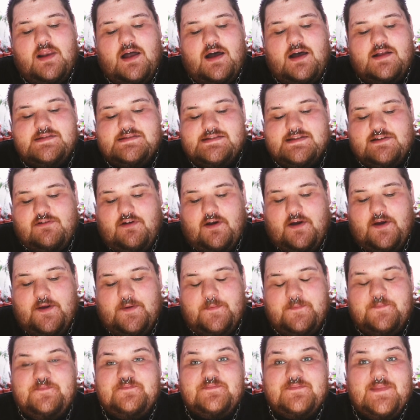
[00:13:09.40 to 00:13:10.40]
plants
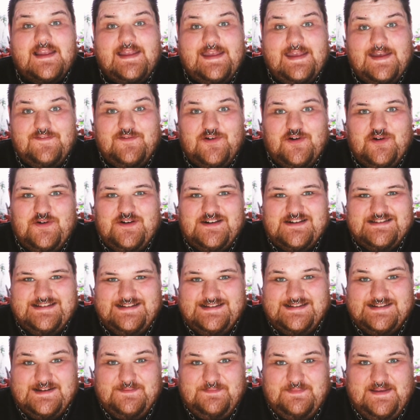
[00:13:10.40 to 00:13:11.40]
grow. Give
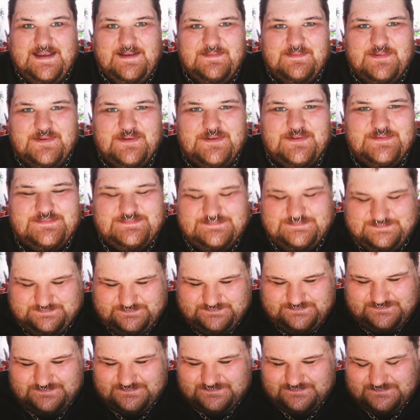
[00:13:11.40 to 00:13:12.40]
auxins to people.
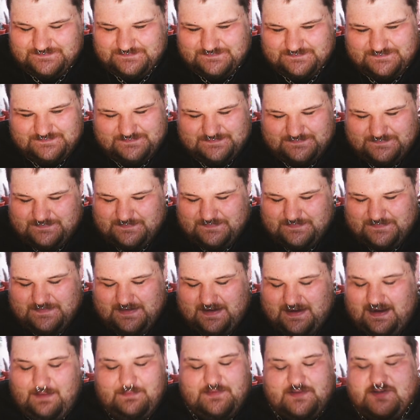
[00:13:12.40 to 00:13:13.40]

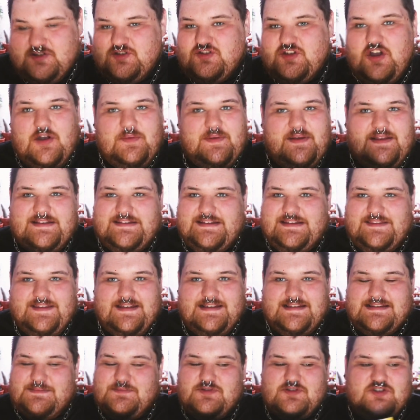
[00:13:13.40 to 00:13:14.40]
I'm so into
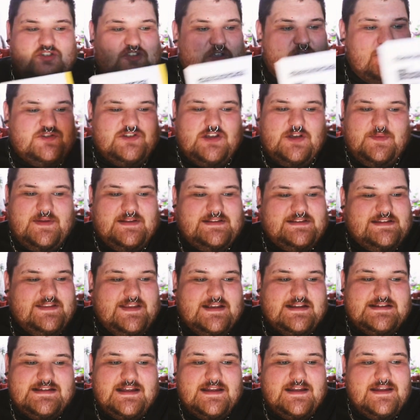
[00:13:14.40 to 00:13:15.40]
this. I'm so, so into
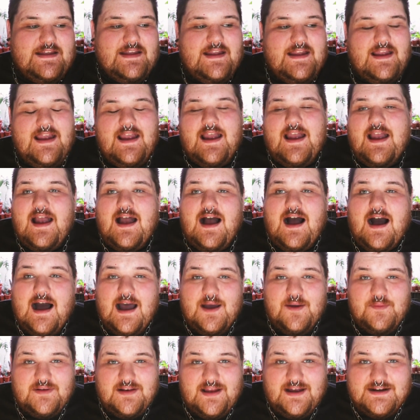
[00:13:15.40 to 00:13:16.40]
this.
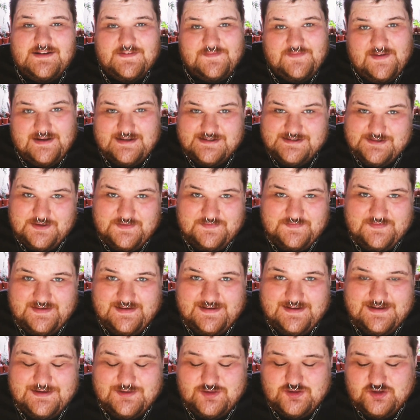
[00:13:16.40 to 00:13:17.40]
I would like to thank
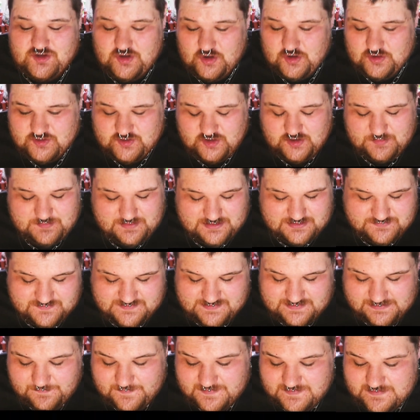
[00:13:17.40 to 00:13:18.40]
Sophie so, so much for
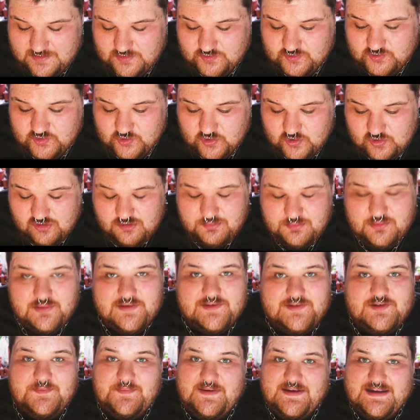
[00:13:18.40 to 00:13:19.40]
sending these adorable
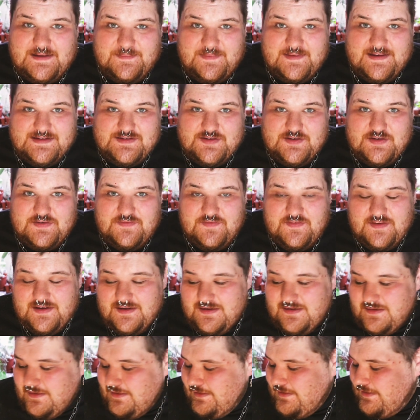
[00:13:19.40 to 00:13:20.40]
little babies
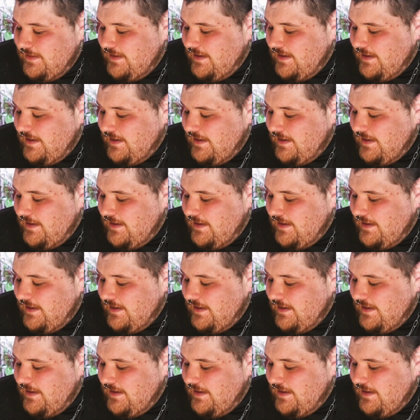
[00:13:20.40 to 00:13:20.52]
over.